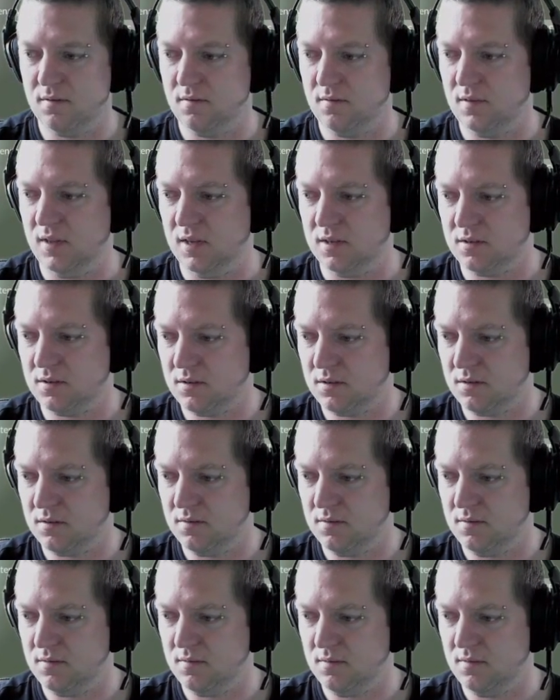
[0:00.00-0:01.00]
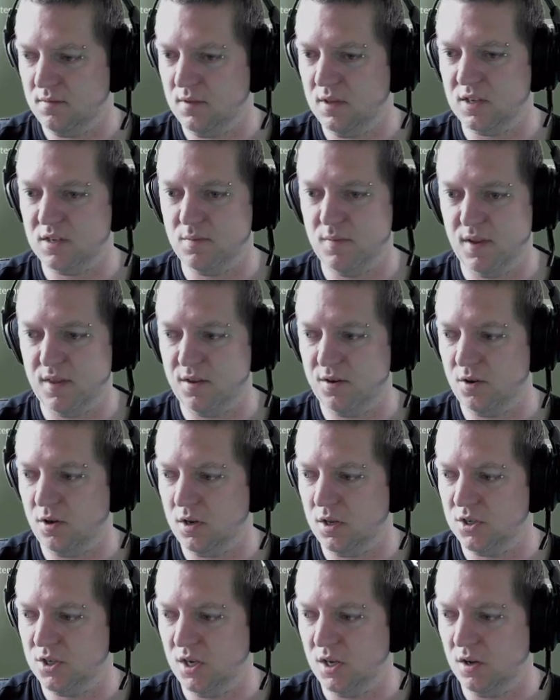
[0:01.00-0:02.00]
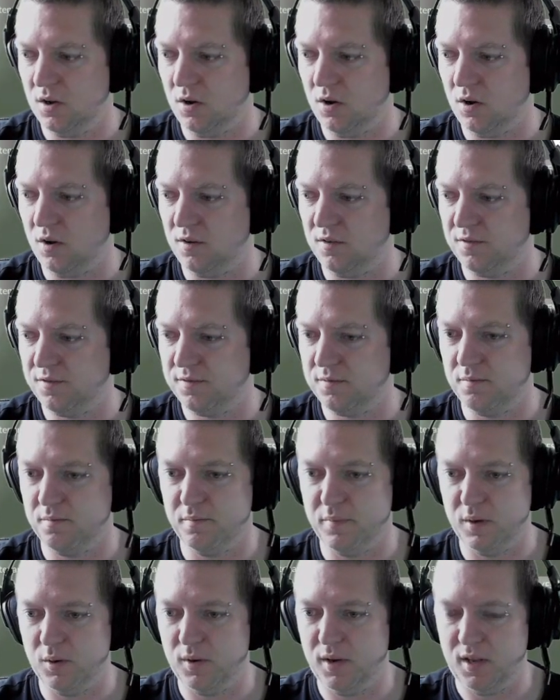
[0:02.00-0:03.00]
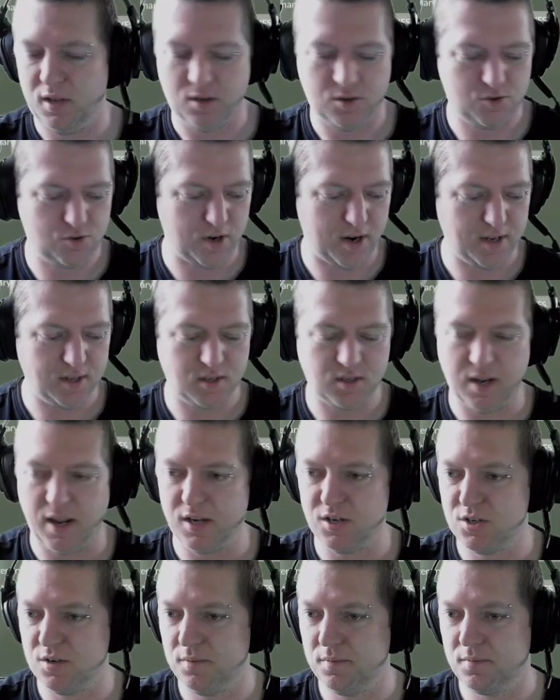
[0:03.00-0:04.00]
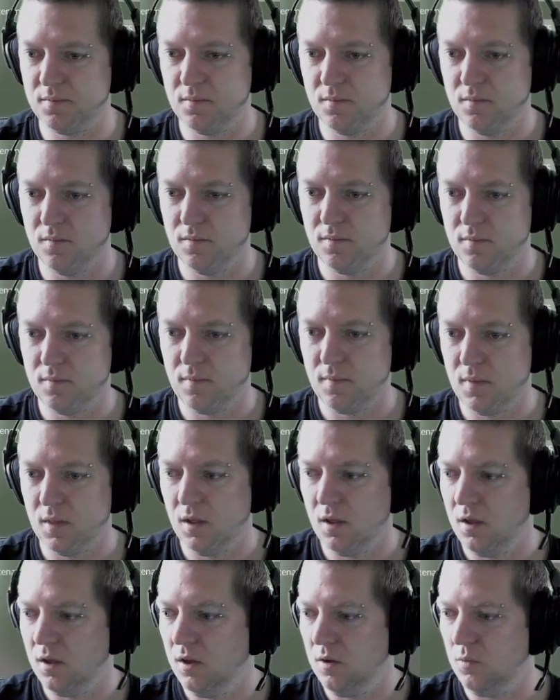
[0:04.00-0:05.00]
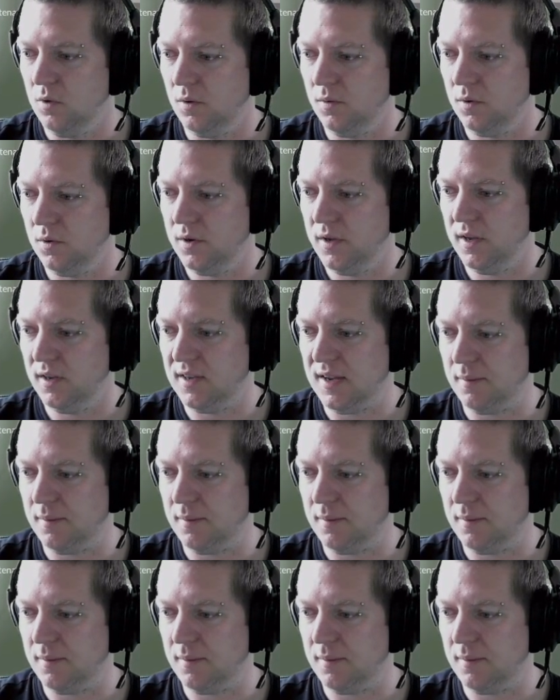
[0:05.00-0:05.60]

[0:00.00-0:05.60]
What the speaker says: this methodology of building a train station, we will need